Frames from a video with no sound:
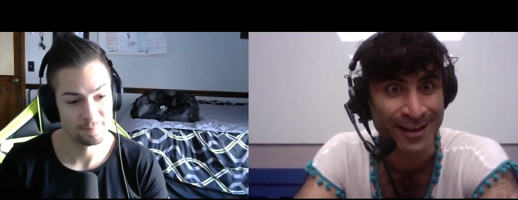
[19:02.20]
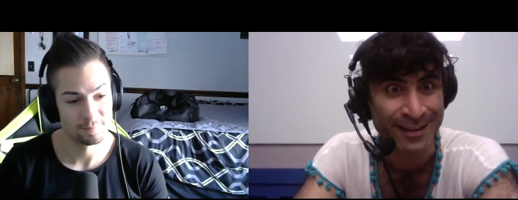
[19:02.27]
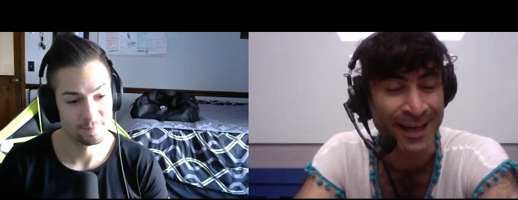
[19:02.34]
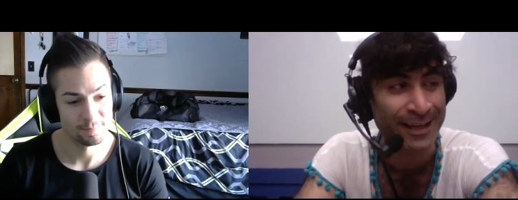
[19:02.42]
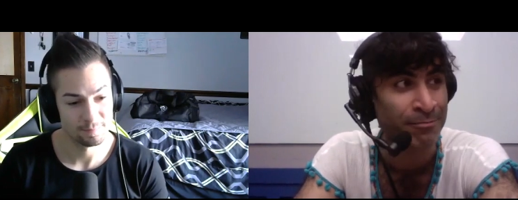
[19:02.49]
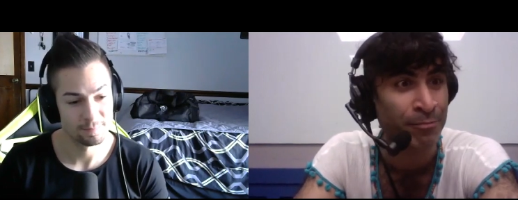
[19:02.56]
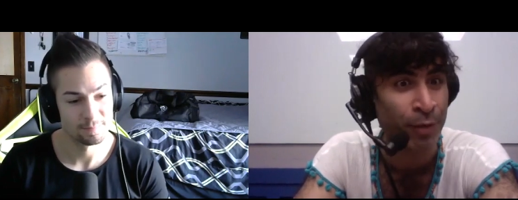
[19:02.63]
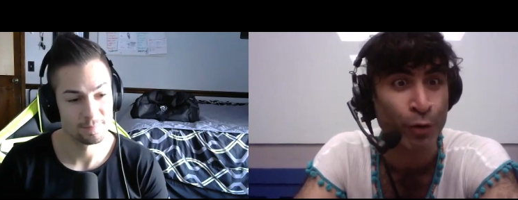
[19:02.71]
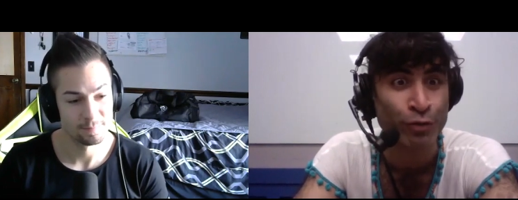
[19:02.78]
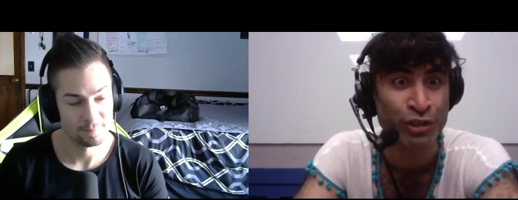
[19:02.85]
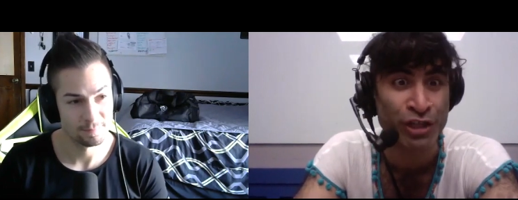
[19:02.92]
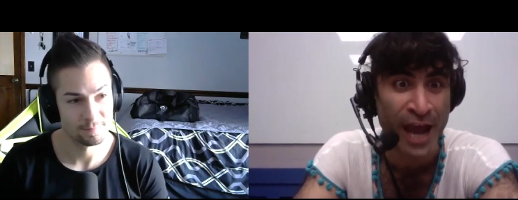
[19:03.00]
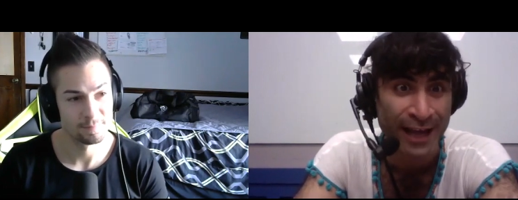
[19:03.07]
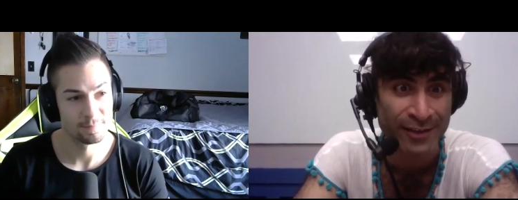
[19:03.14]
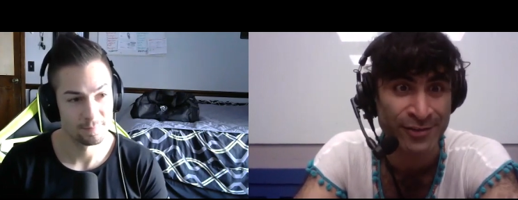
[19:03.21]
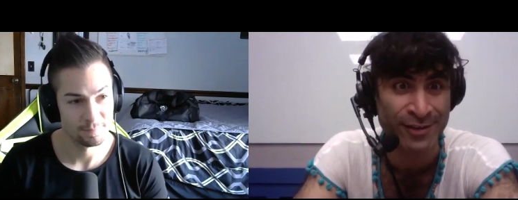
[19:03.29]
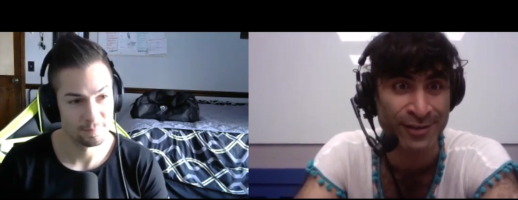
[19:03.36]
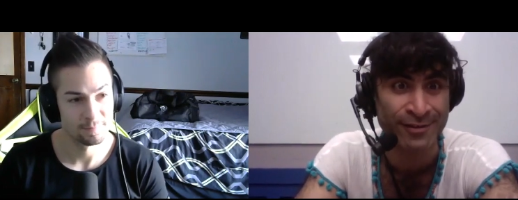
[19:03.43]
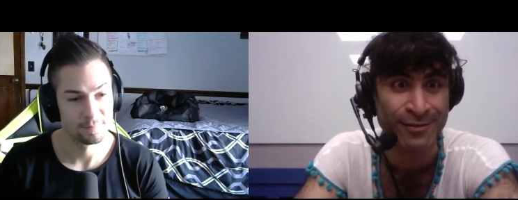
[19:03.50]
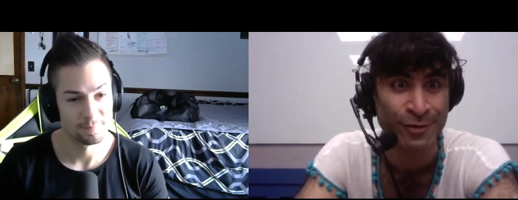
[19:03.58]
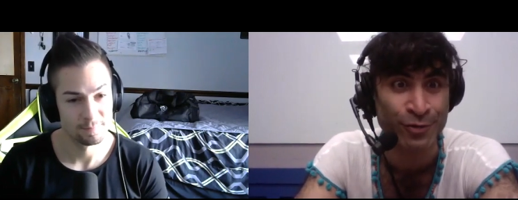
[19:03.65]
Speaker 1: Like Bo
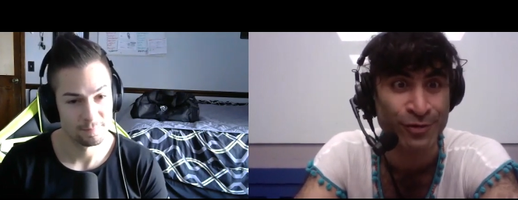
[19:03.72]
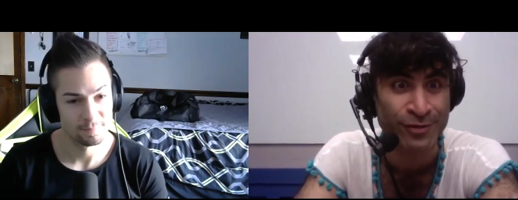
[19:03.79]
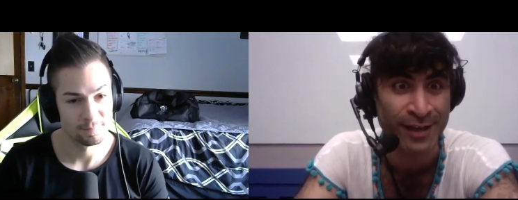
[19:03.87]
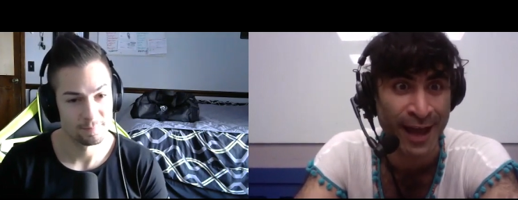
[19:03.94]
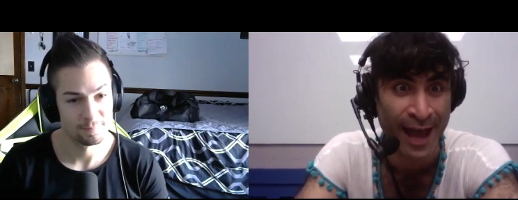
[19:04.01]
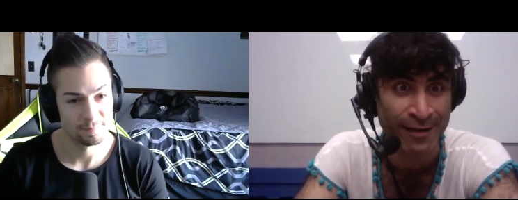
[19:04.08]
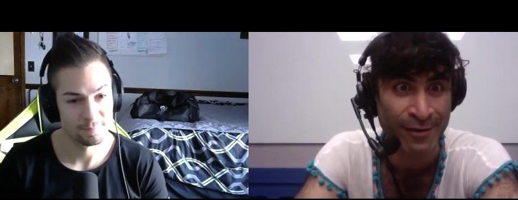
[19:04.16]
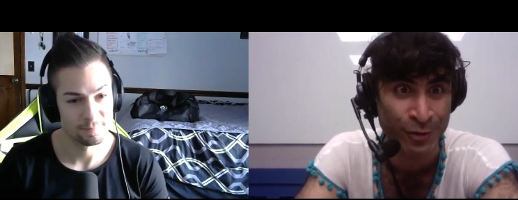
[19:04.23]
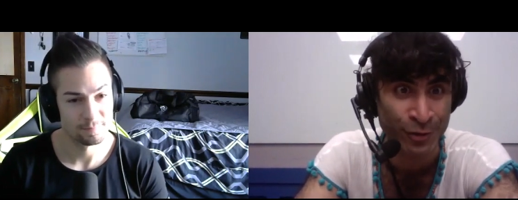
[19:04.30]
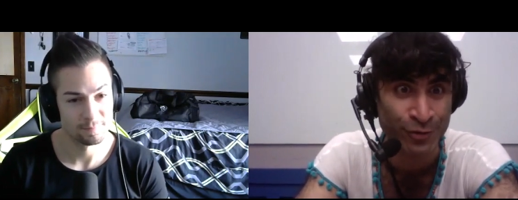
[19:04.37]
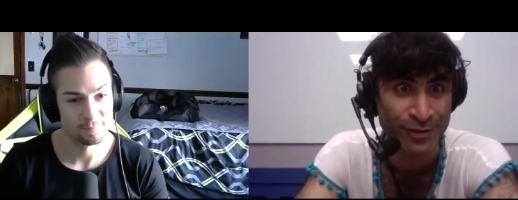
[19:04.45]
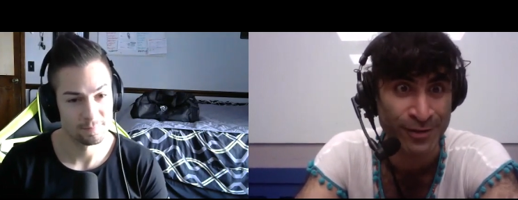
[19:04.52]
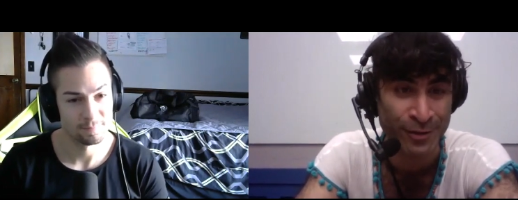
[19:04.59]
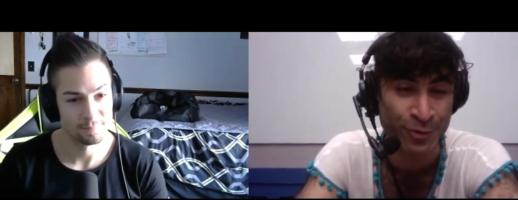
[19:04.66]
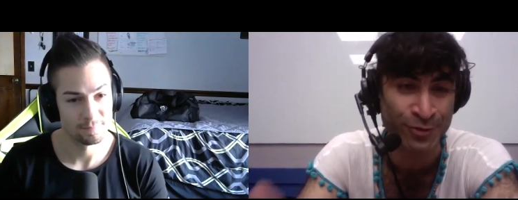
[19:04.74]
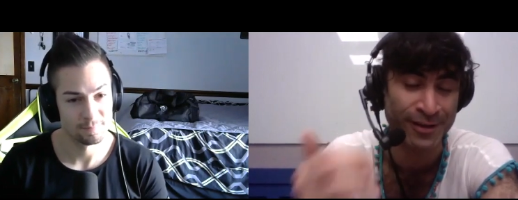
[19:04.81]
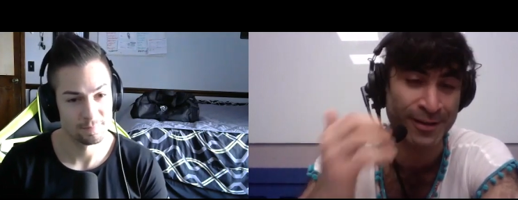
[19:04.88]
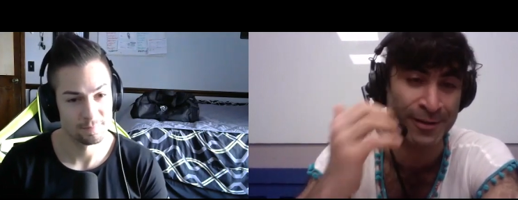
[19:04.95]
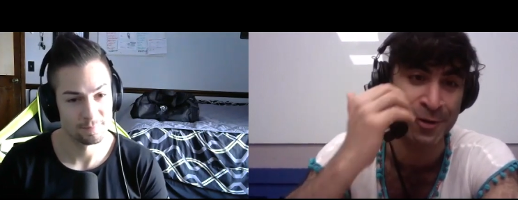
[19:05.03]
Jackson used to ha- use, it, use it.